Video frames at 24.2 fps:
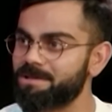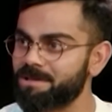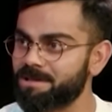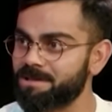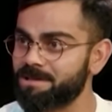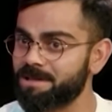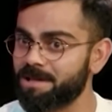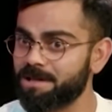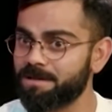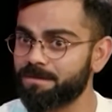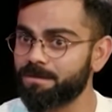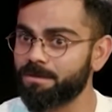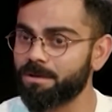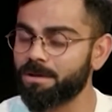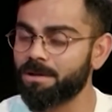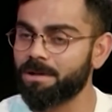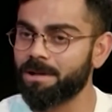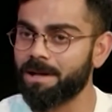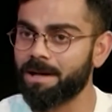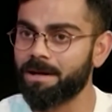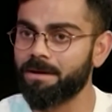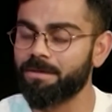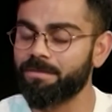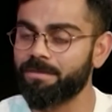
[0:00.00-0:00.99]

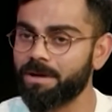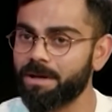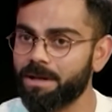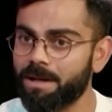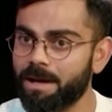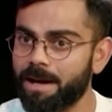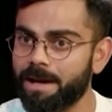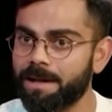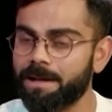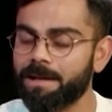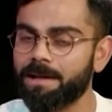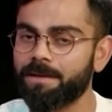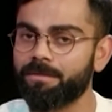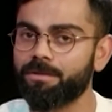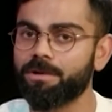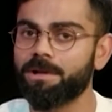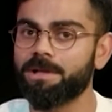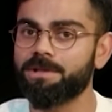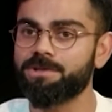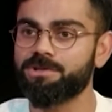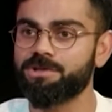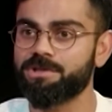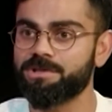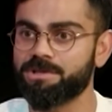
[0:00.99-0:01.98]
successful at a very high level,
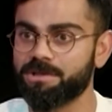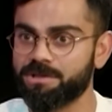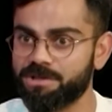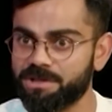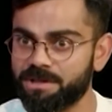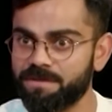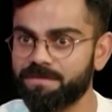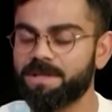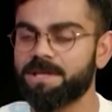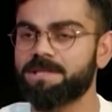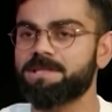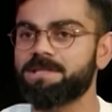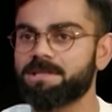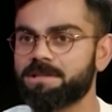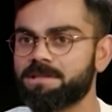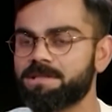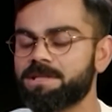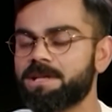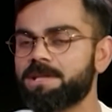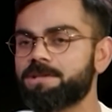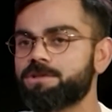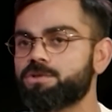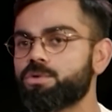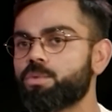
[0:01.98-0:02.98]
and she's achieved that
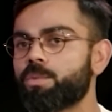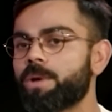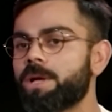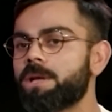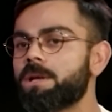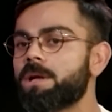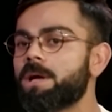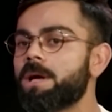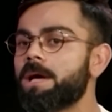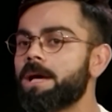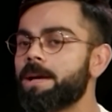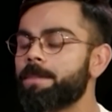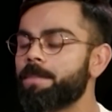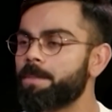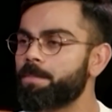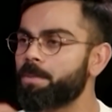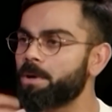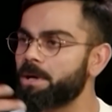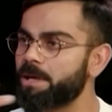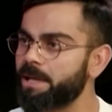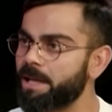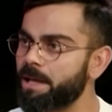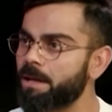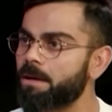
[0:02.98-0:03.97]
success. So when
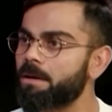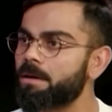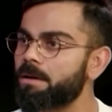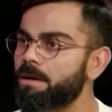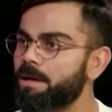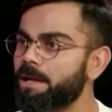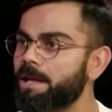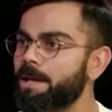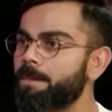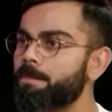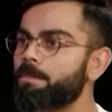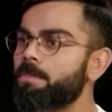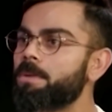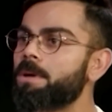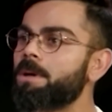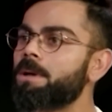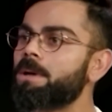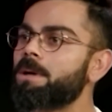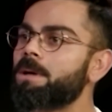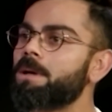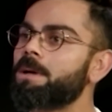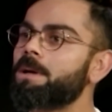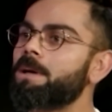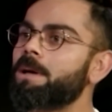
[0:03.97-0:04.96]
people take her name,
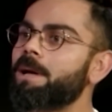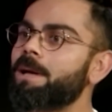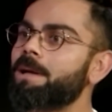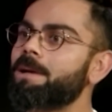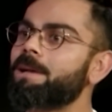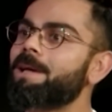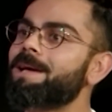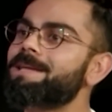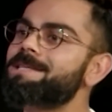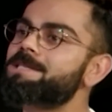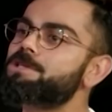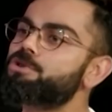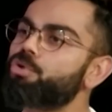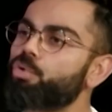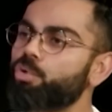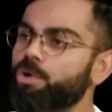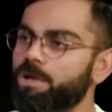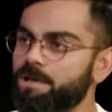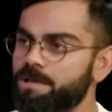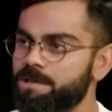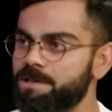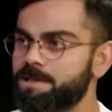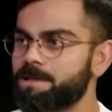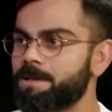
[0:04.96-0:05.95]
it gets
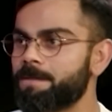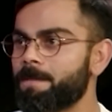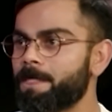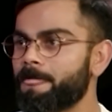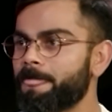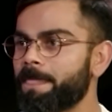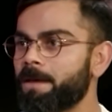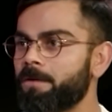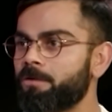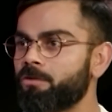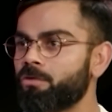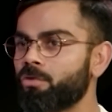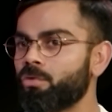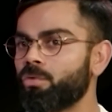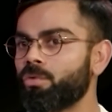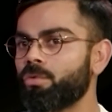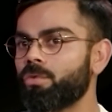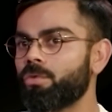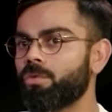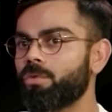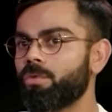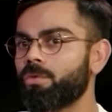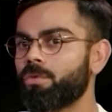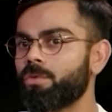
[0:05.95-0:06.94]
noticed.
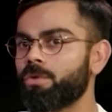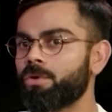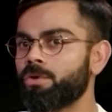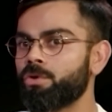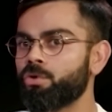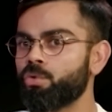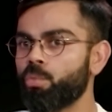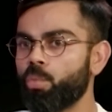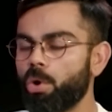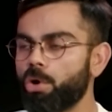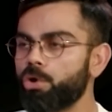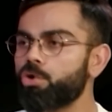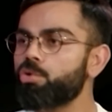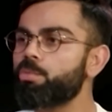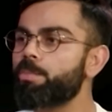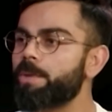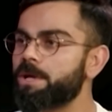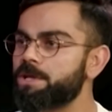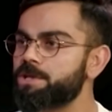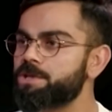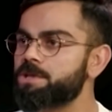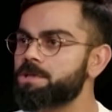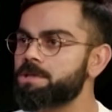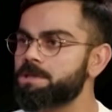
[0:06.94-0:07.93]
So you want to
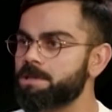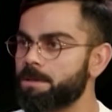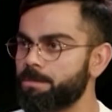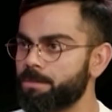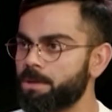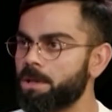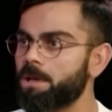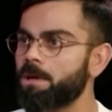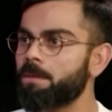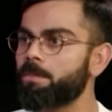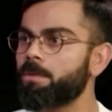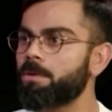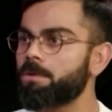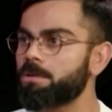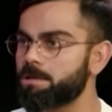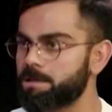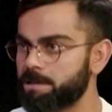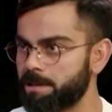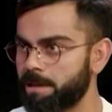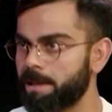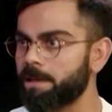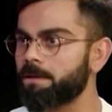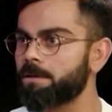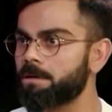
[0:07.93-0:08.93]
mention something about the
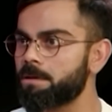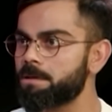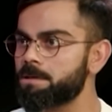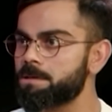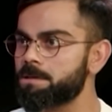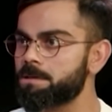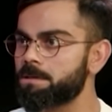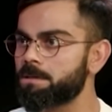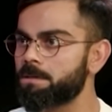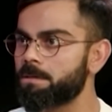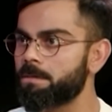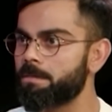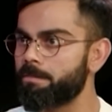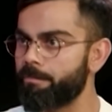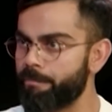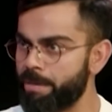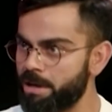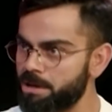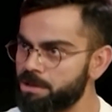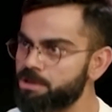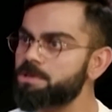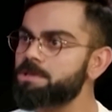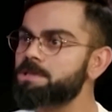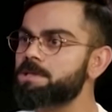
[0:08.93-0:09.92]
selectors?
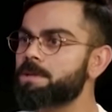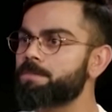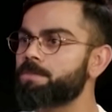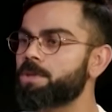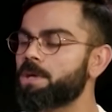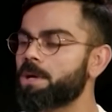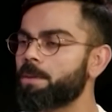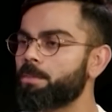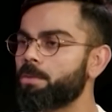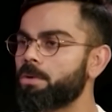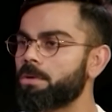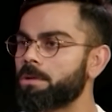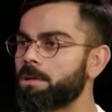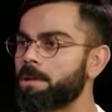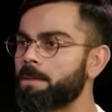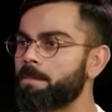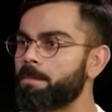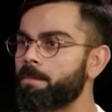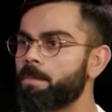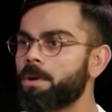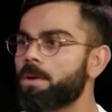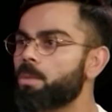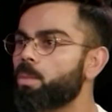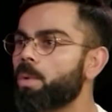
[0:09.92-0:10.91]
Mention something about
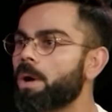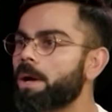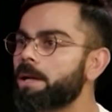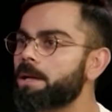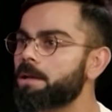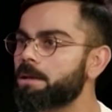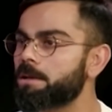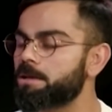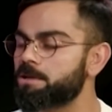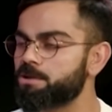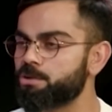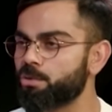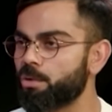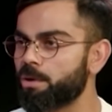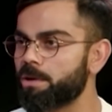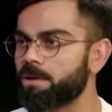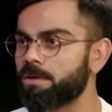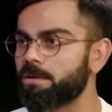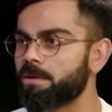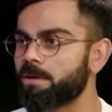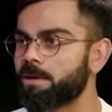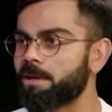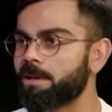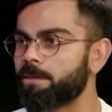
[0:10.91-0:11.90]
them, but why join
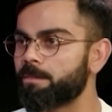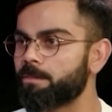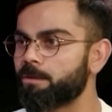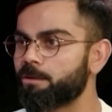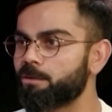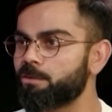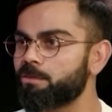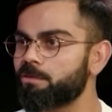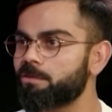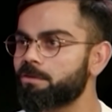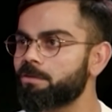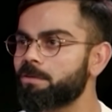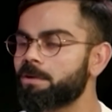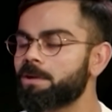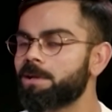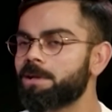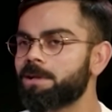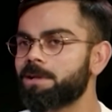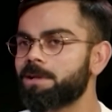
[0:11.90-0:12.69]
her name, you know? So